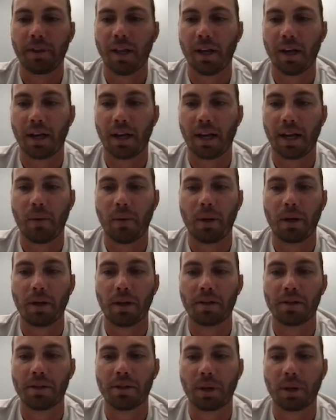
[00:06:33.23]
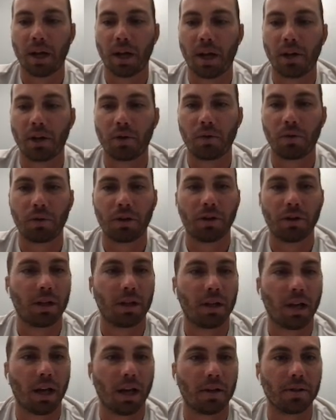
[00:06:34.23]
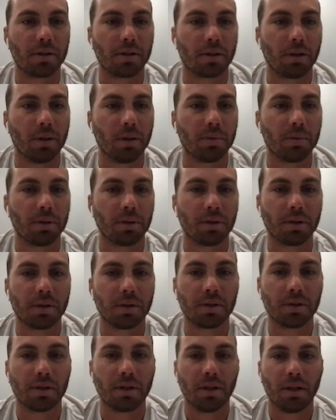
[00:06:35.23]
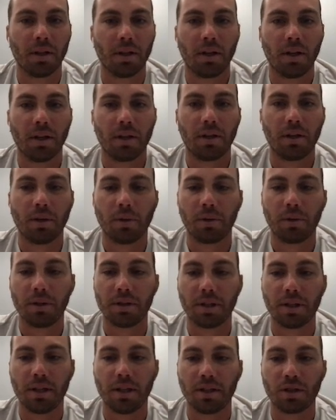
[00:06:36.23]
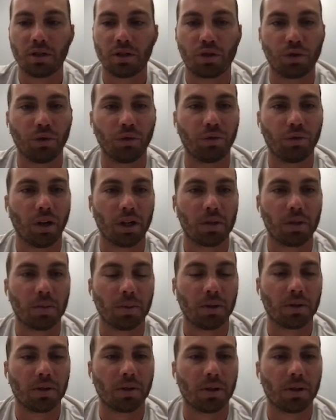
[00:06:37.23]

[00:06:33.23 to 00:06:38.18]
And I can't wait to see what kind of career he has at Clemson, because, you know, he's a true freshman.